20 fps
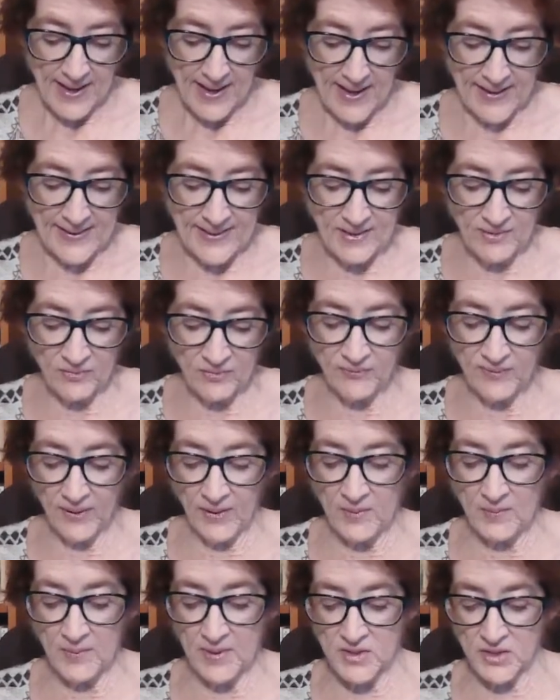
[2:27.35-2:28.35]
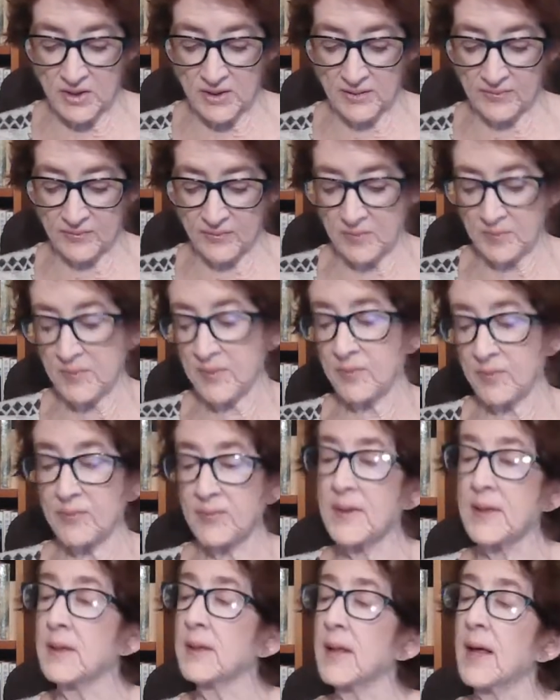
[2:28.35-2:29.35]
And he's very much accustomed to
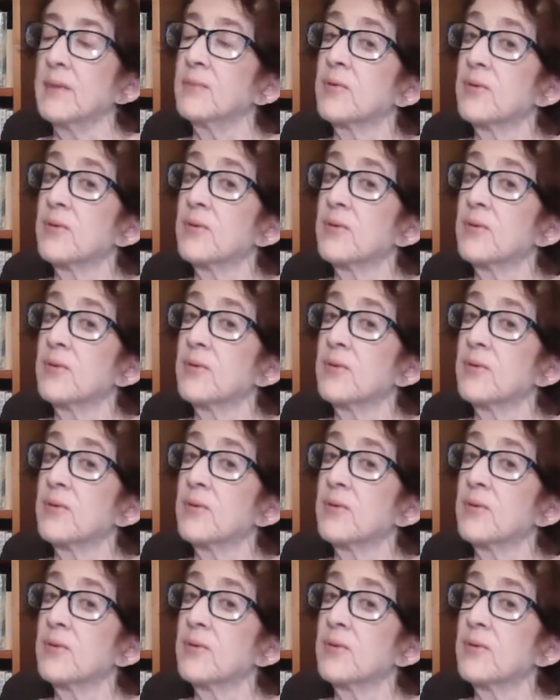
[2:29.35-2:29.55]
city life,